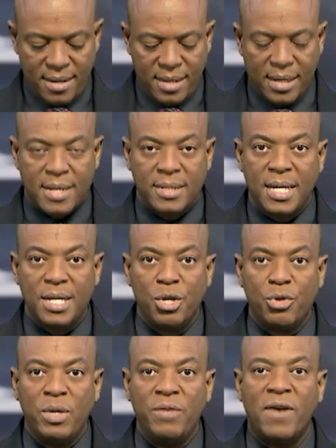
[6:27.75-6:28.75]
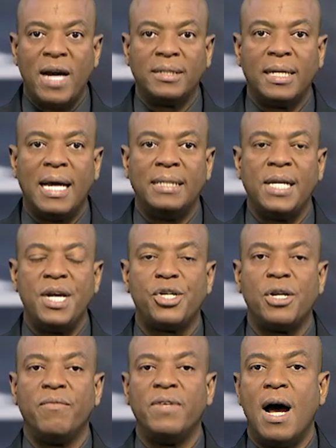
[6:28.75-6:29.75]
The continued
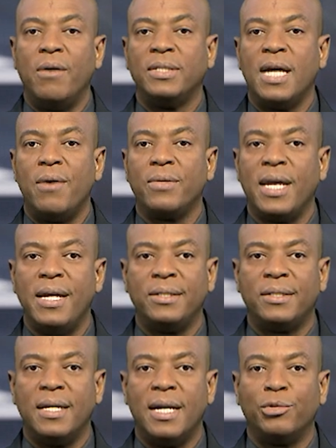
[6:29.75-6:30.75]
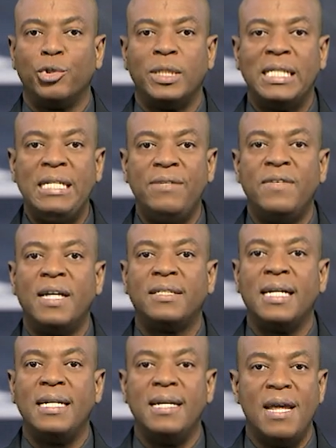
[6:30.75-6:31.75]
revitalization of downtown Kingston has received a
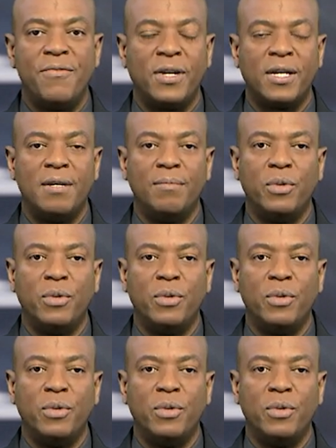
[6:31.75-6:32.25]
significant